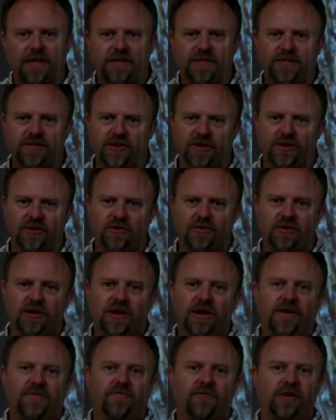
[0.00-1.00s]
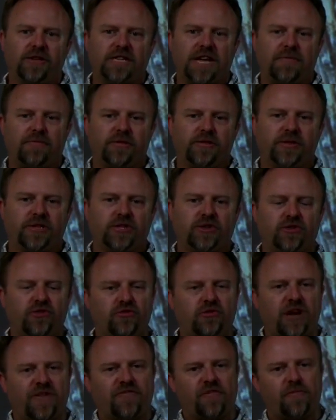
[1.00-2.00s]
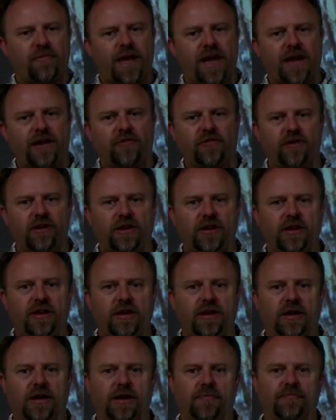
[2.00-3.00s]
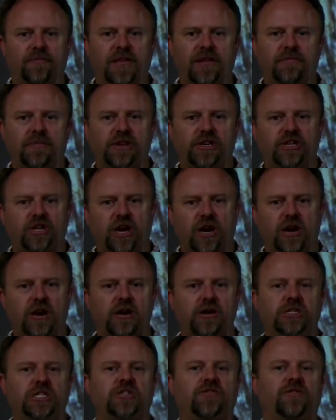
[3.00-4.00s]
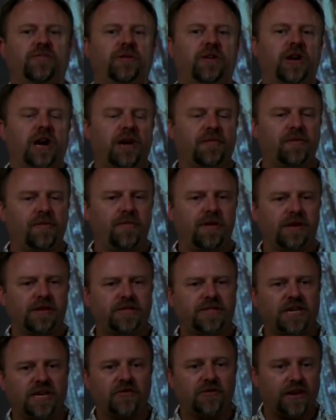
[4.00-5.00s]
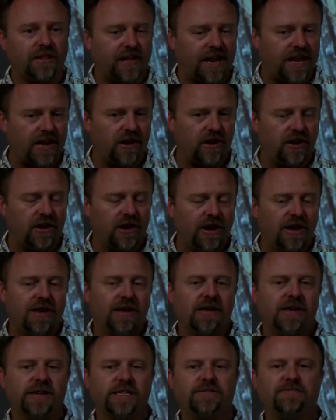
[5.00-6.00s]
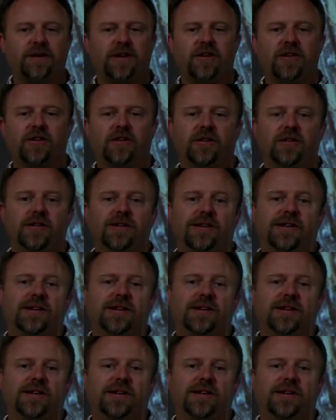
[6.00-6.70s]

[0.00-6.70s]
So, for example, the screwdriver battery can be charged from an automobile cigarette lighter is better